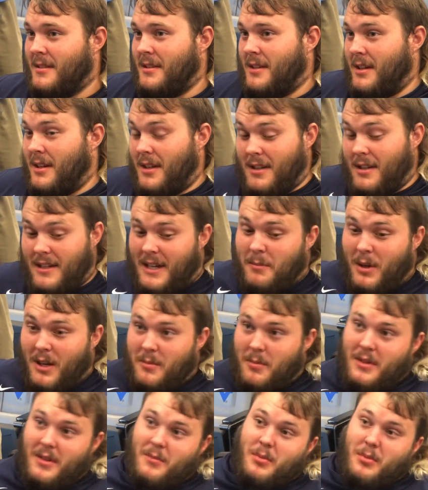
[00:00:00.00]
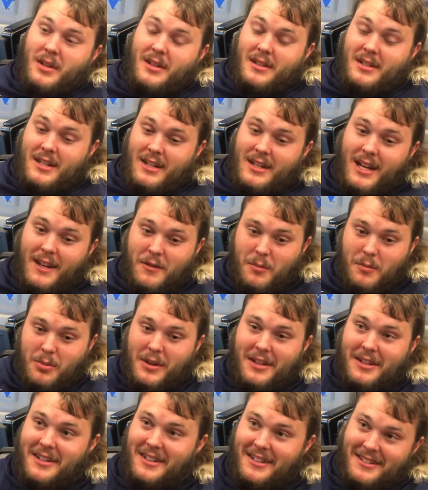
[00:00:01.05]
That might have been the biggest kid I ever
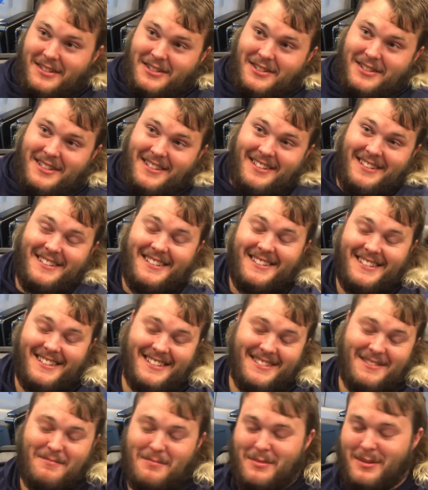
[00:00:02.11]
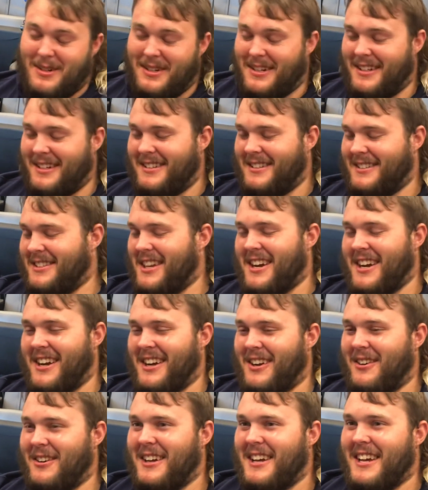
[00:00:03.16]
played against. But,
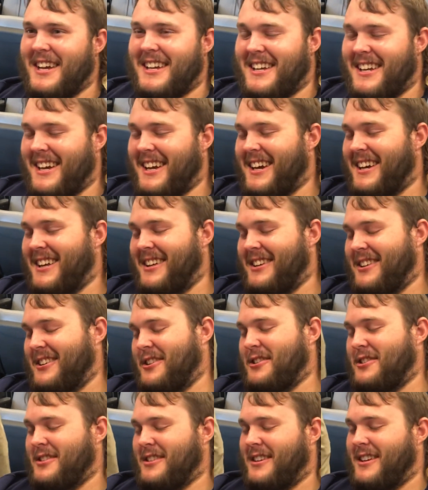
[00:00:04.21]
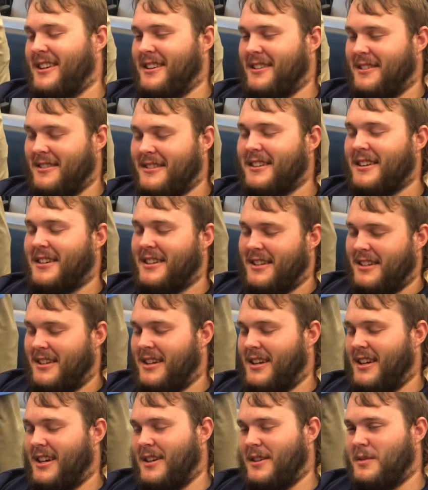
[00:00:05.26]
no. Yeah, usually
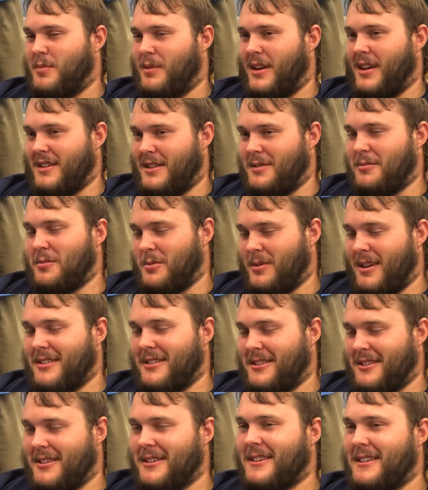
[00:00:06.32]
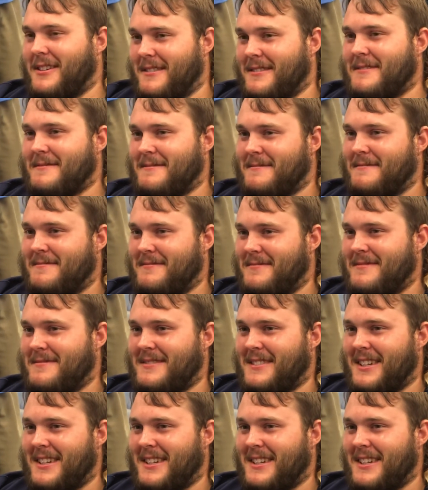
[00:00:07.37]
yeah, it's probably somewhere around there.